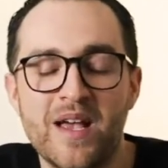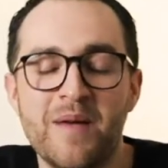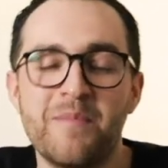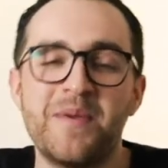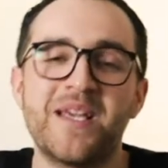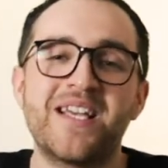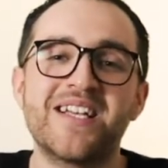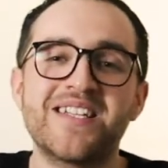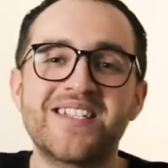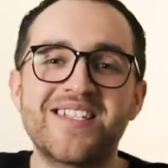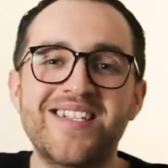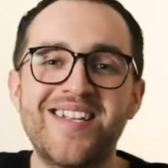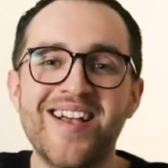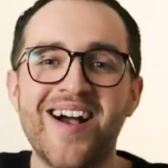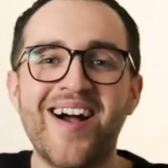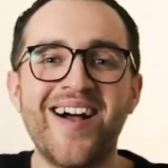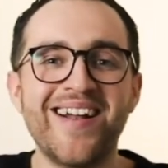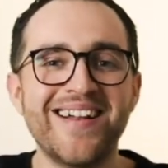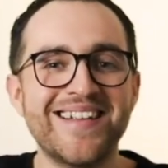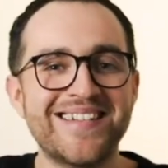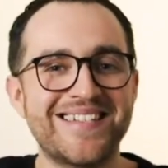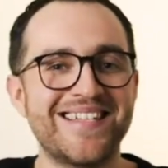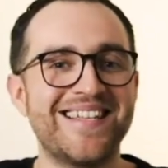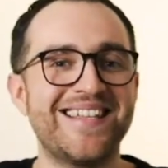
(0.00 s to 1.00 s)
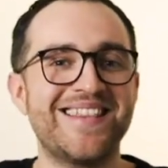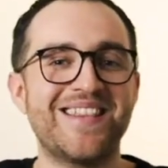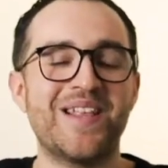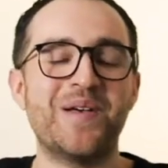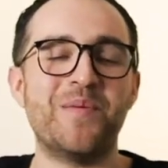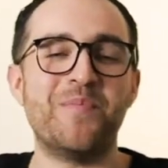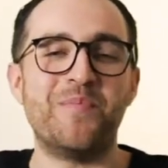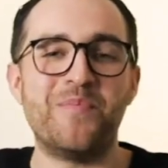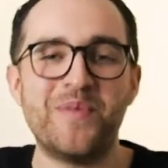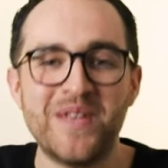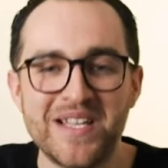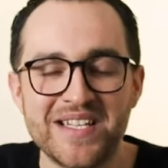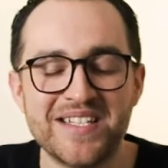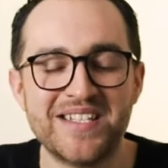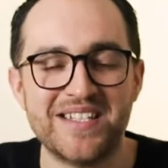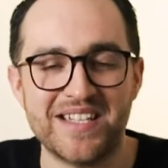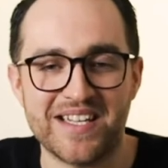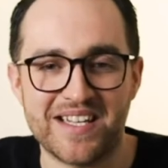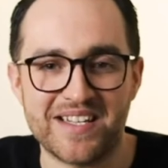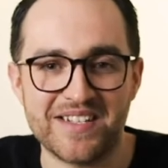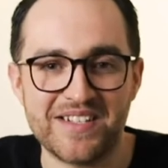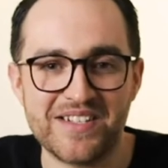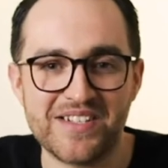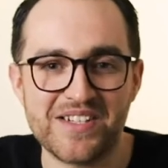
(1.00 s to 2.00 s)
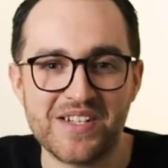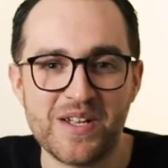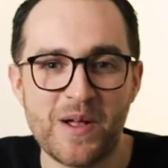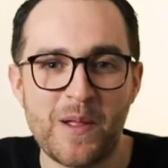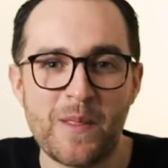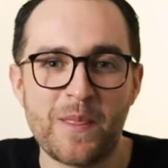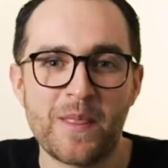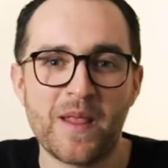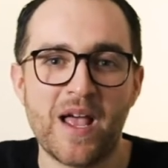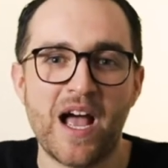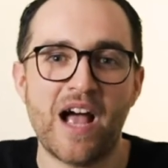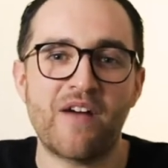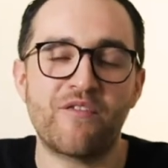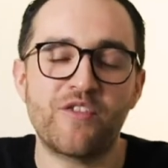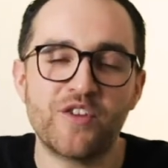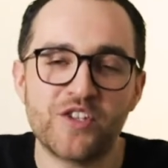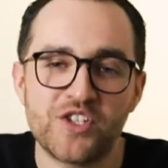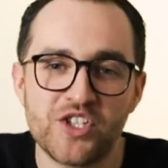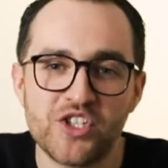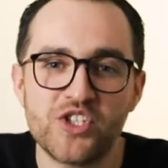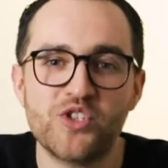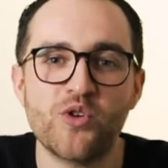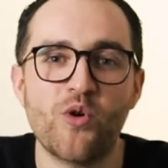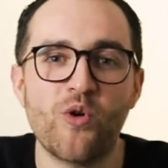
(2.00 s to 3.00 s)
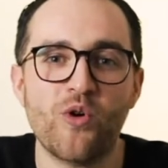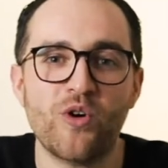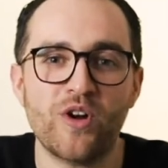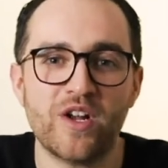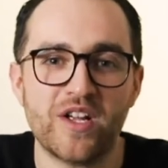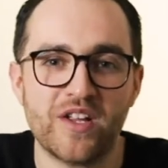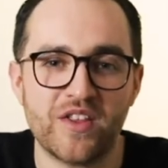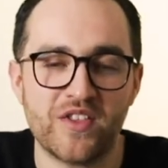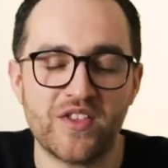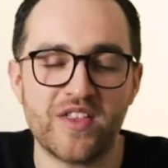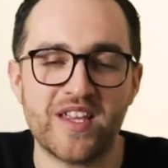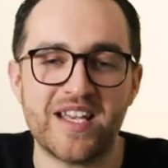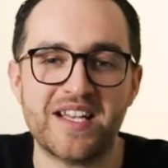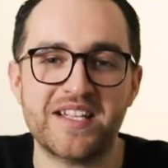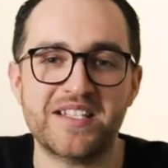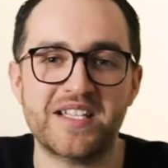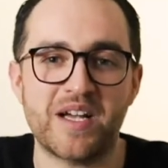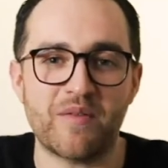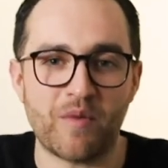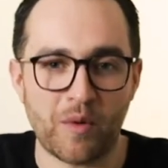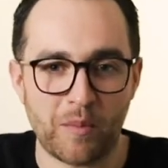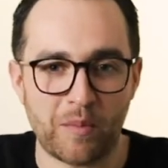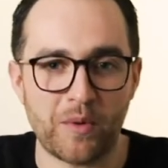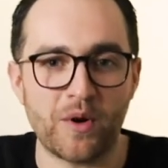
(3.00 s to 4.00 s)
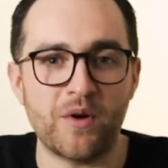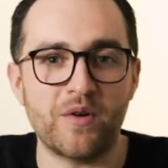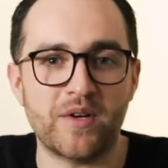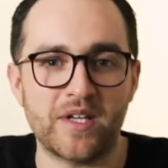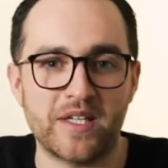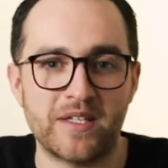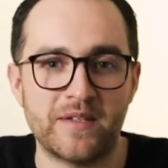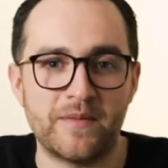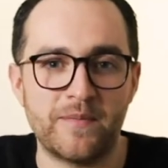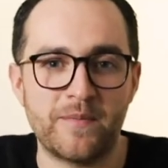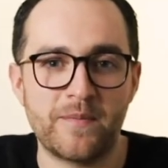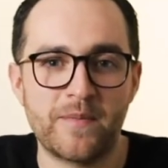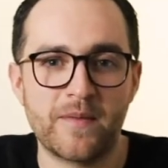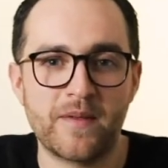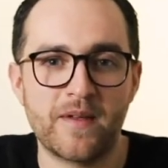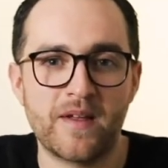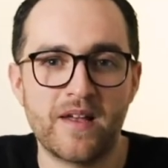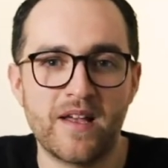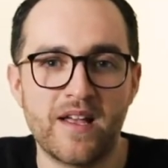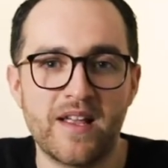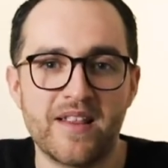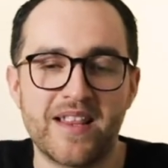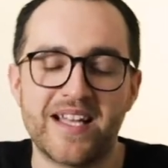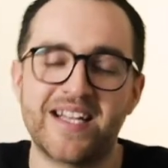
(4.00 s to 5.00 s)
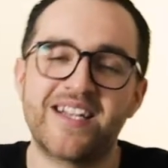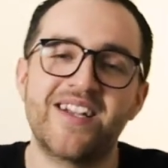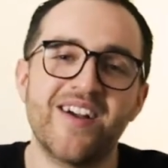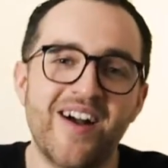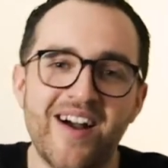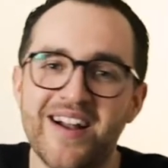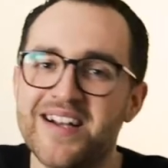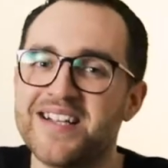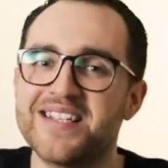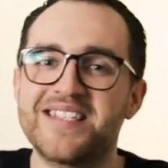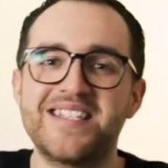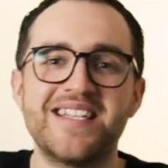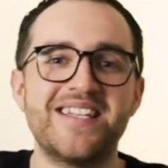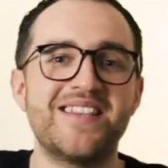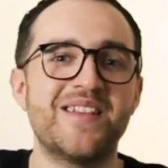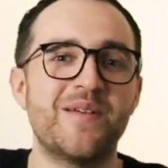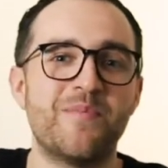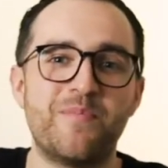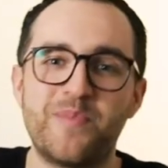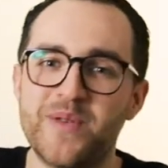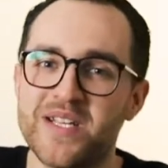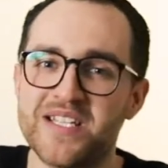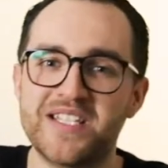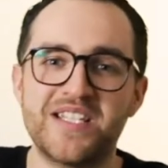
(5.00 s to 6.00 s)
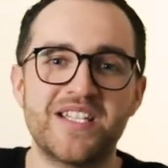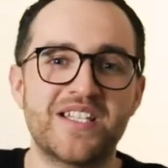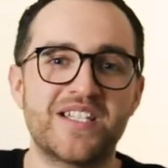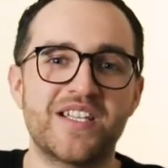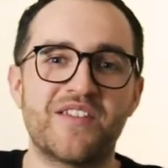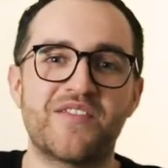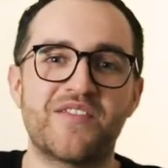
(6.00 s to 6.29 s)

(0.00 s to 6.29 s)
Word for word: Because God is in the business of restoring things that were broken. That God is in the business